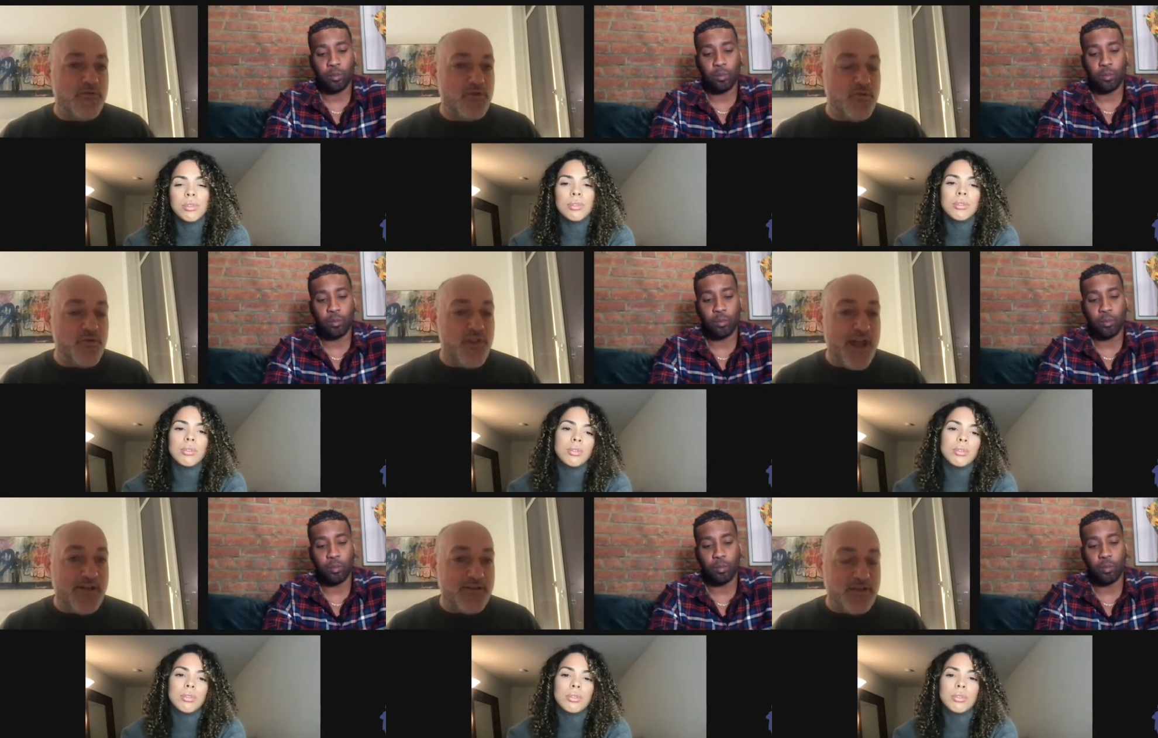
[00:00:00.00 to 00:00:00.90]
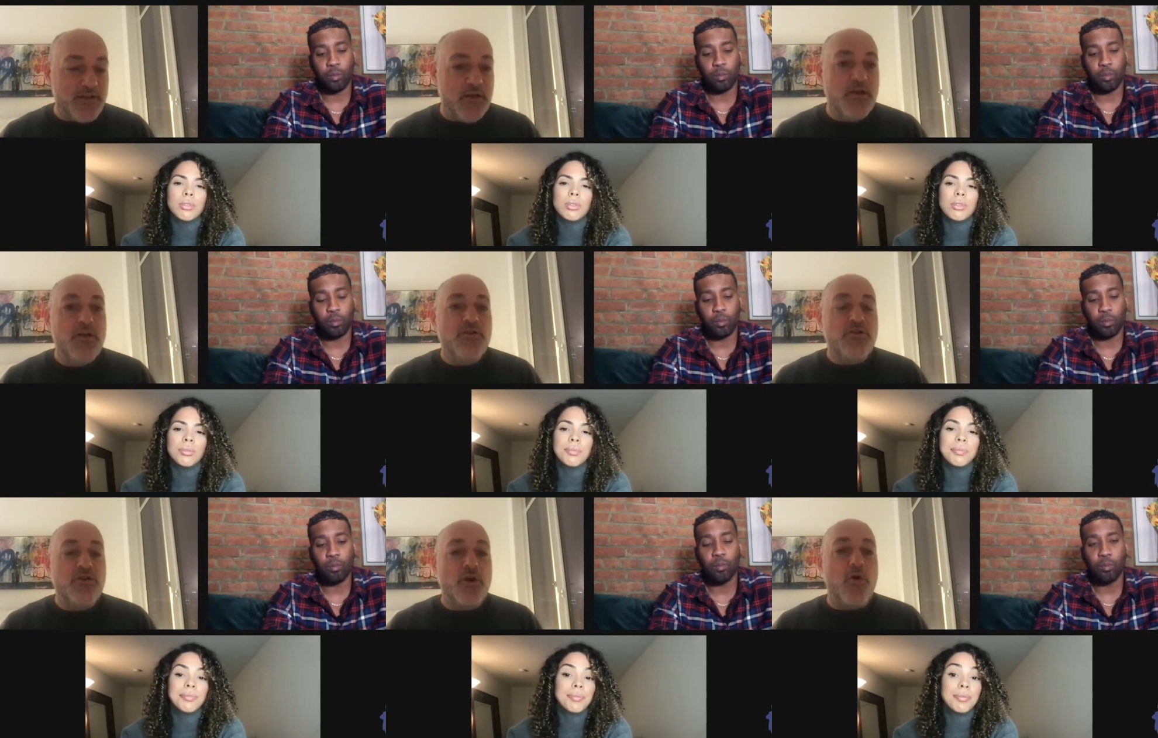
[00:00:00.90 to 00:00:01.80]
Speaker 1: of 2000.
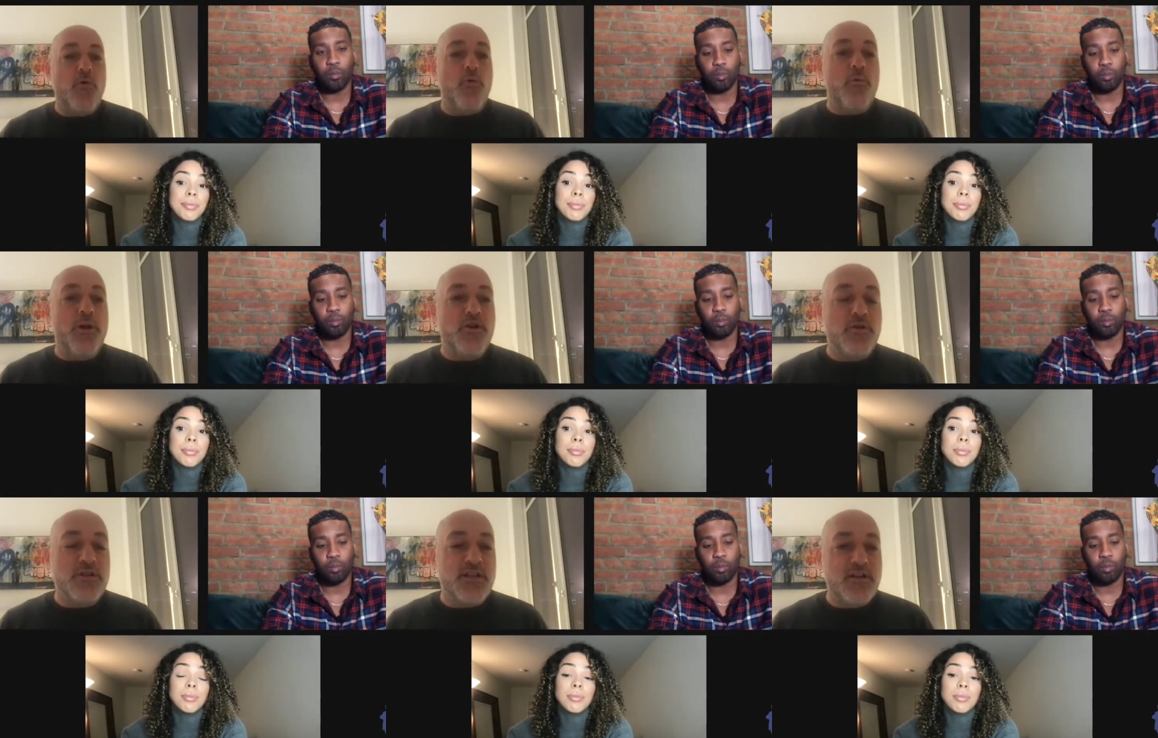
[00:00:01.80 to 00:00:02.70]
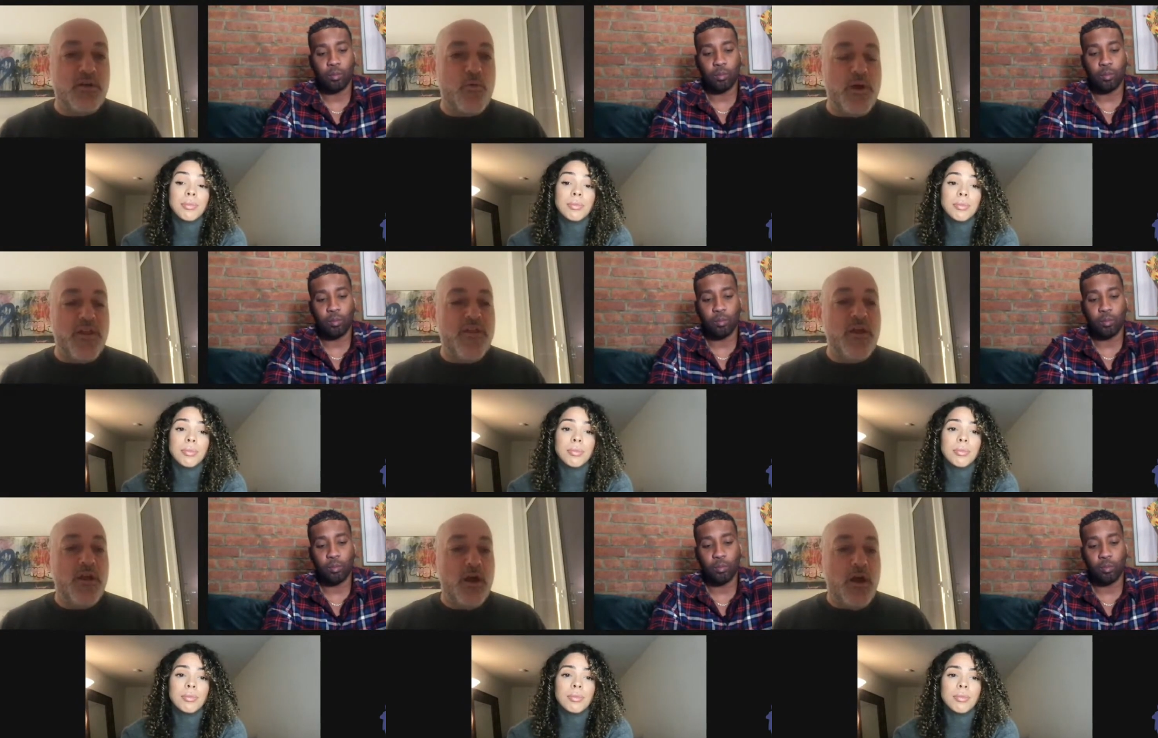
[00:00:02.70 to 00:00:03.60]
So when you're dealing with
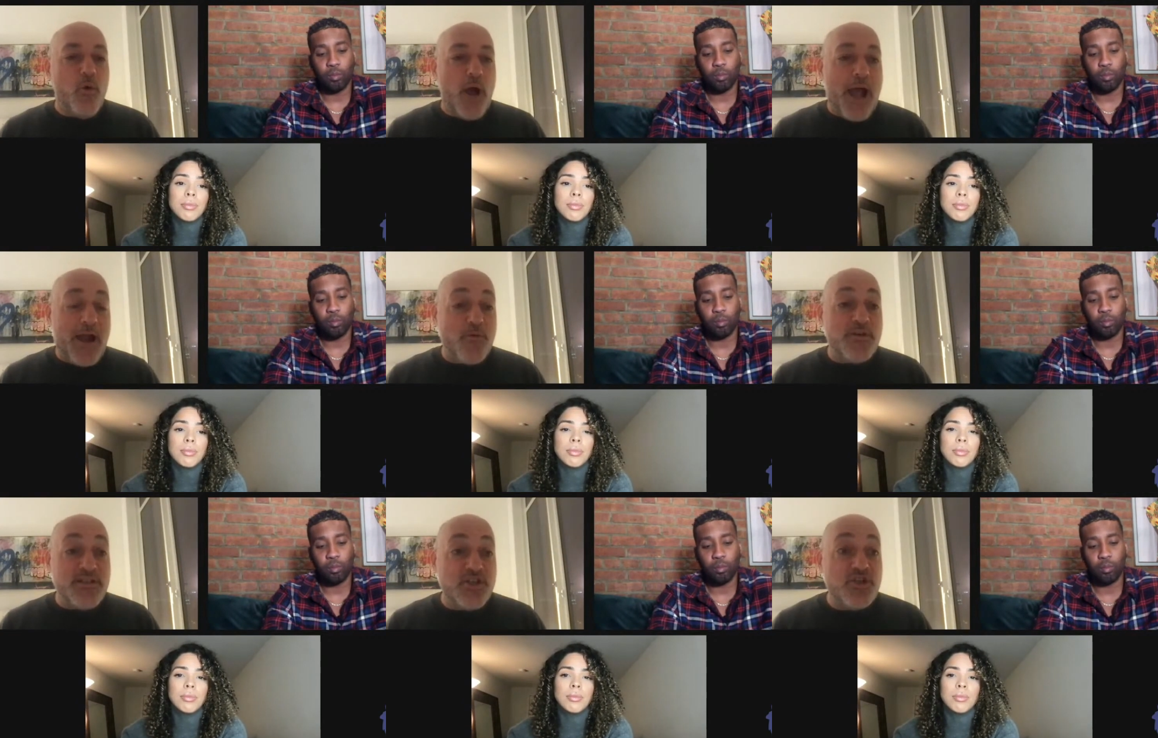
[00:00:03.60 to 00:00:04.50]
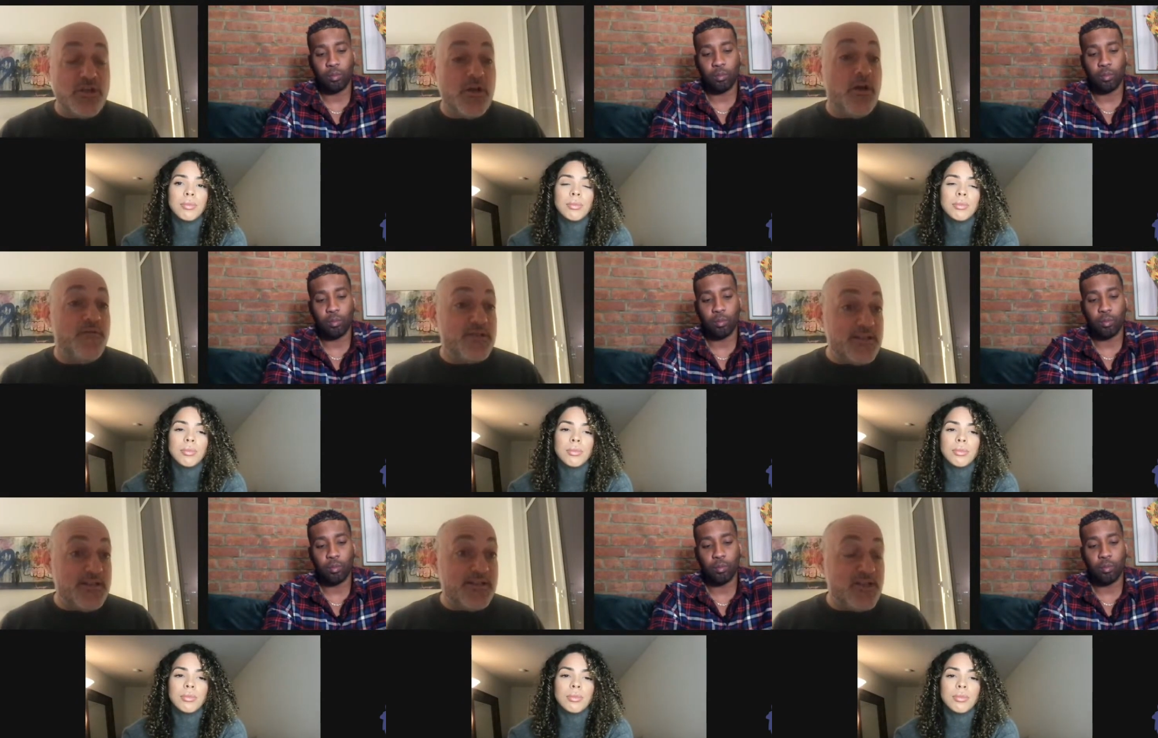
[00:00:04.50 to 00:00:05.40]
acquisition of
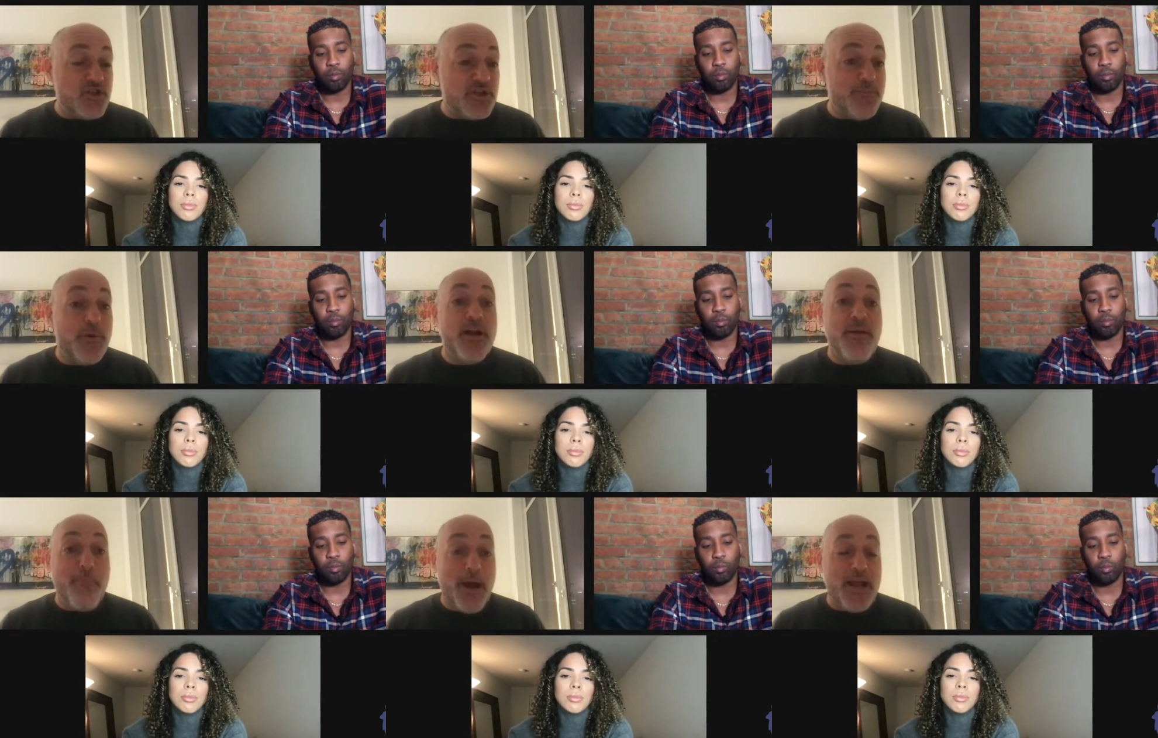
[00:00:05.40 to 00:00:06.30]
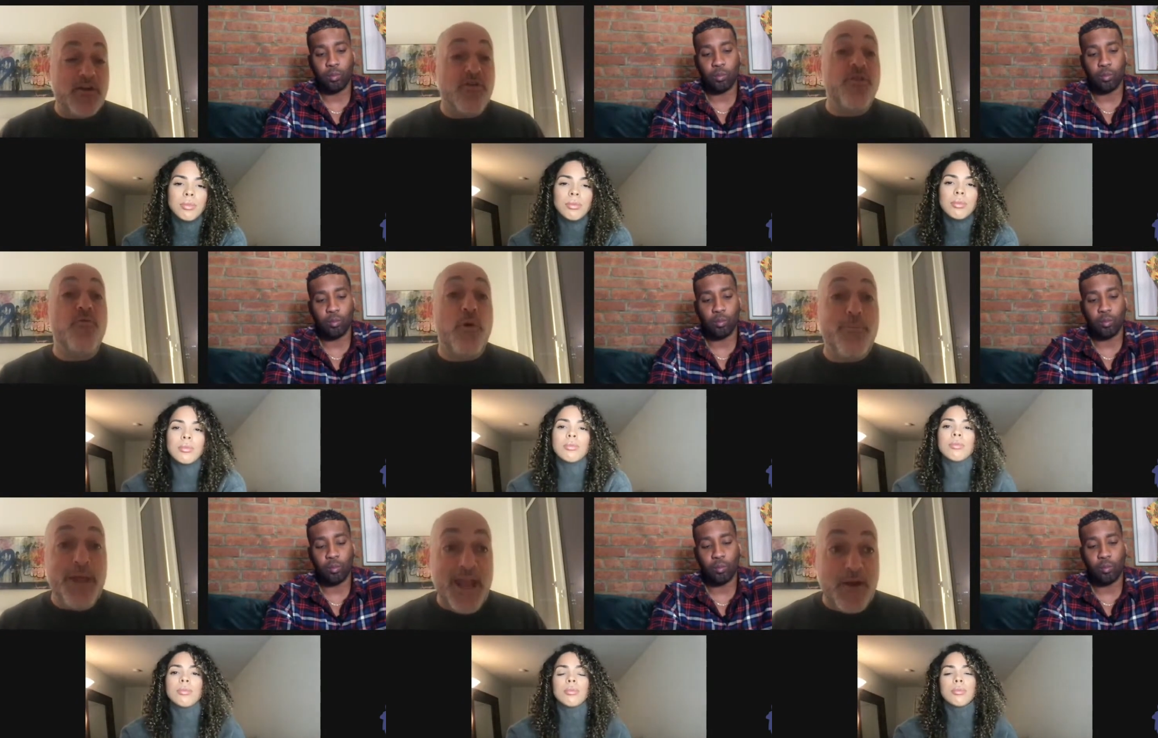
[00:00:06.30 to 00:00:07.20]
citizenship by a minor through a
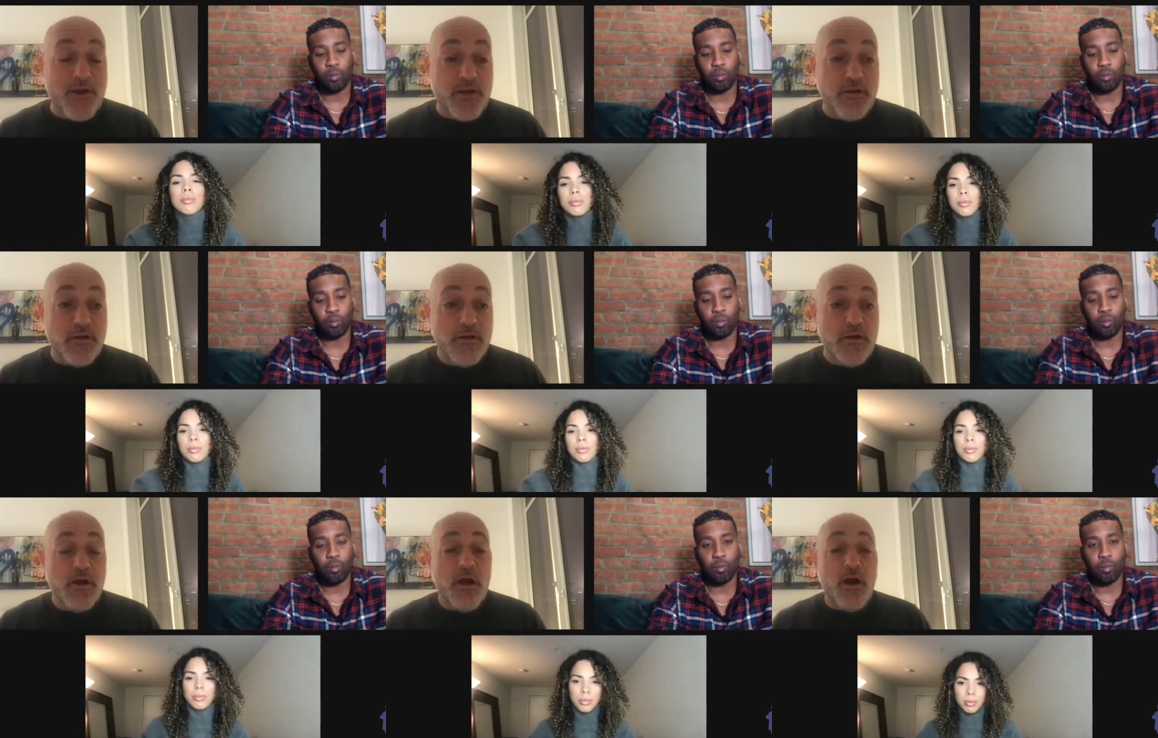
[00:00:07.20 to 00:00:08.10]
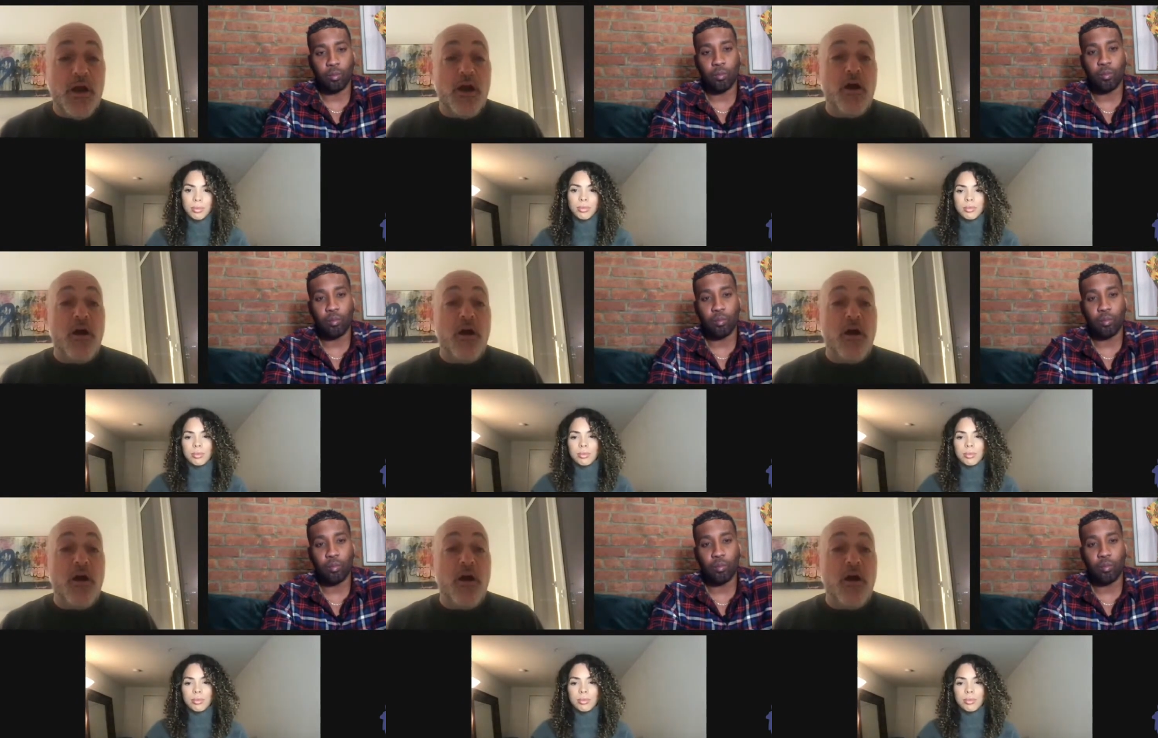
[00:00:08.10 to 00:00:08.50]
parent, uh,